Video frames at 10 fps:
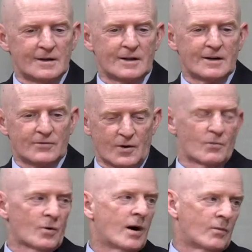a, from
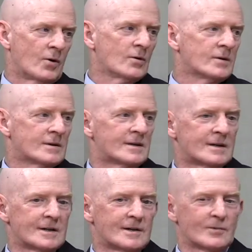rubble
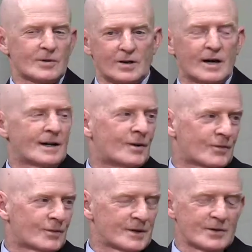uh, with a lot of help
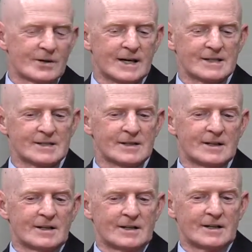from the U.S.,
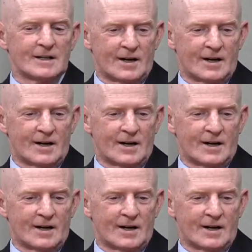an